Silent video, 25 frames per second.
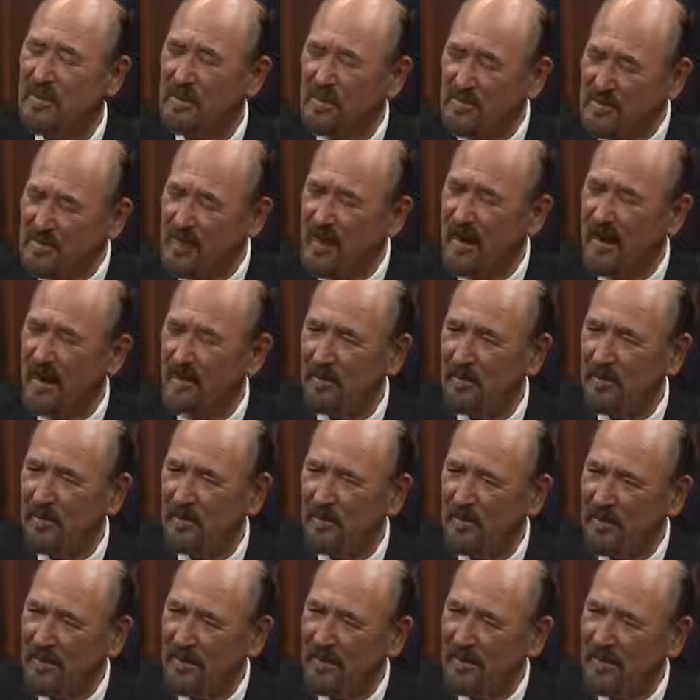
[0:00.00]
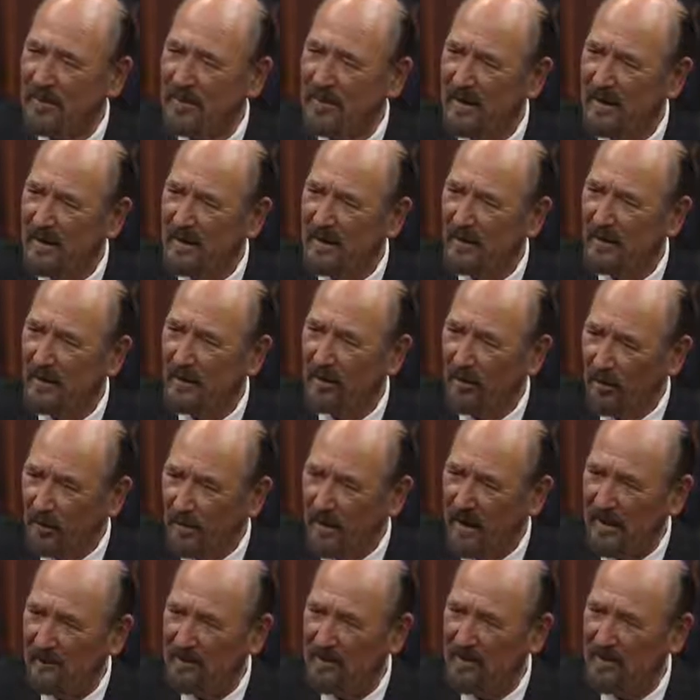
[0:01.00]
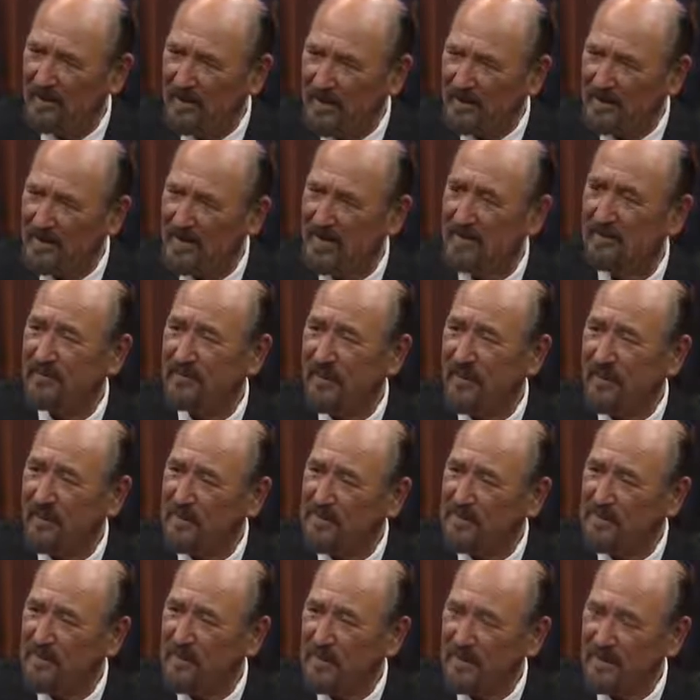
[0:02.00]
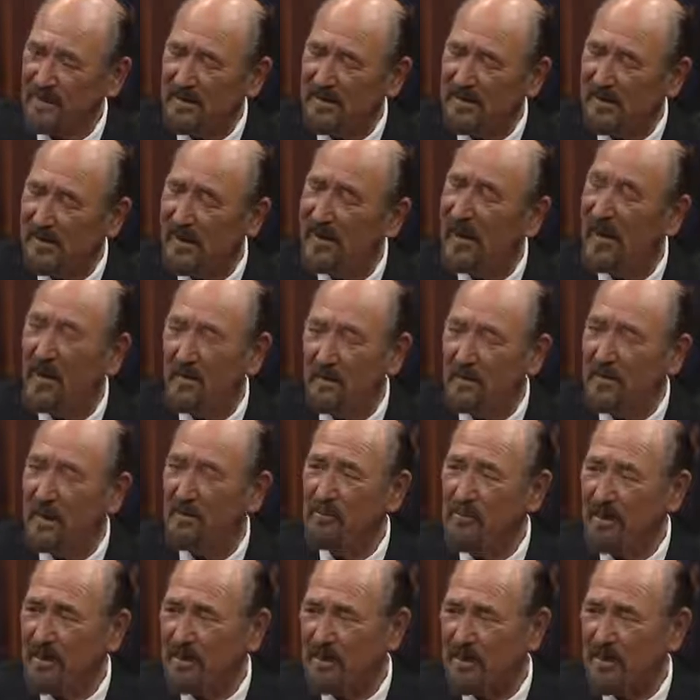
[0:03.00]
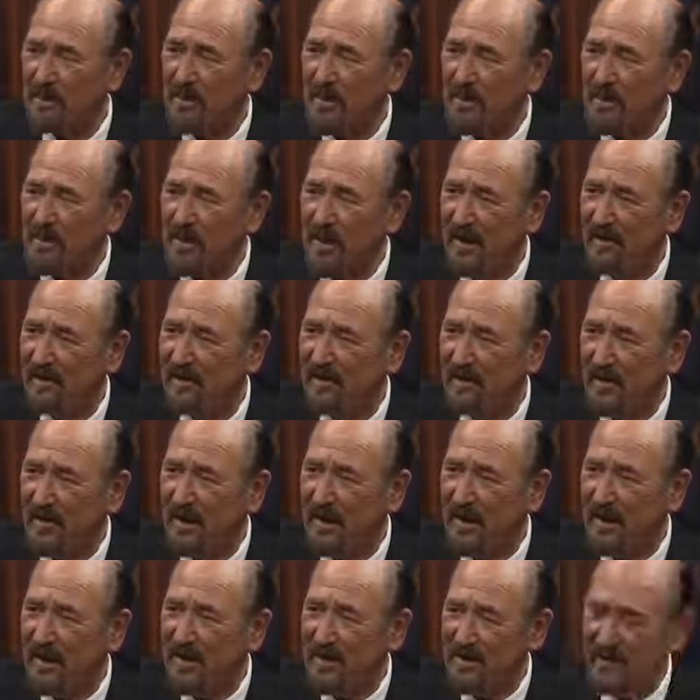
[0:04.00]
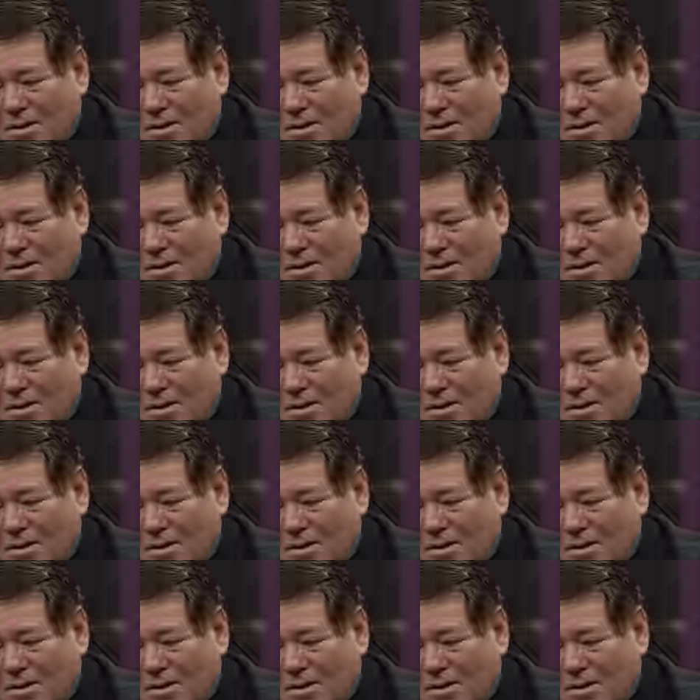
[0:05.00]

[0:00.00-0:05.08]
so sad with Paul having just left us, but memories you must have for that.